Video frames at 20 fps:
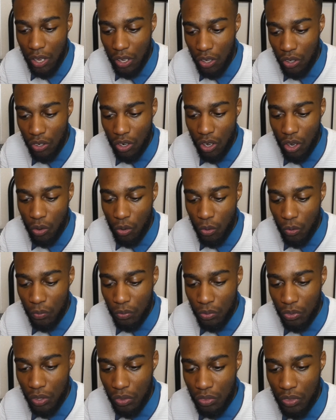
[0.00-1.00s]
You know,
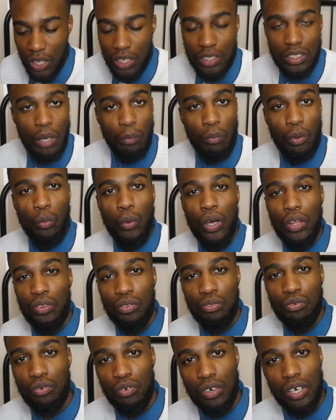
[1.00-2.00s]
the things that we went
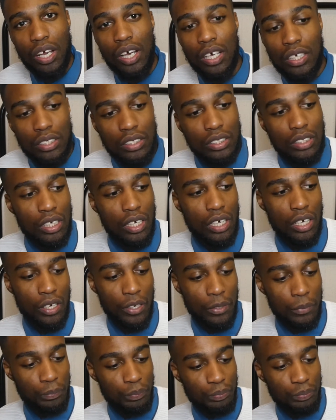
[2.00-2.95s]
through last year